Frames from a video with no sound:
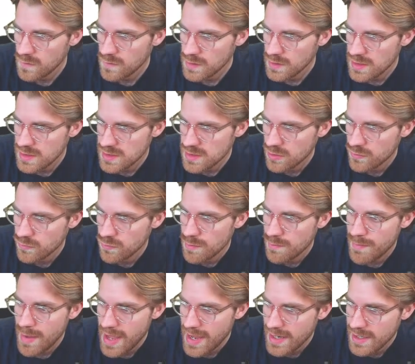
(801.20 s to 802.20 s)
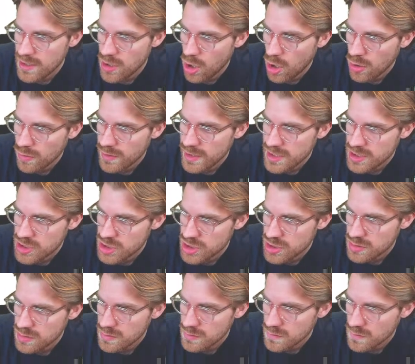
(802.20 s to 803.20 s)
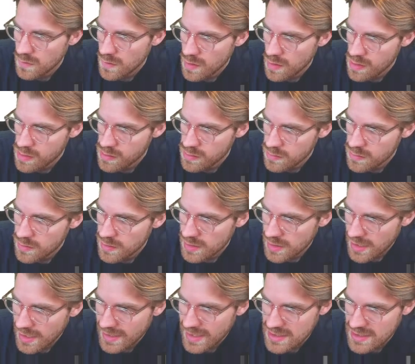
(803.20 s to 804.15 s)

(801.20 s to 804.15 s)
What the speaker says: It's going to remain orange, and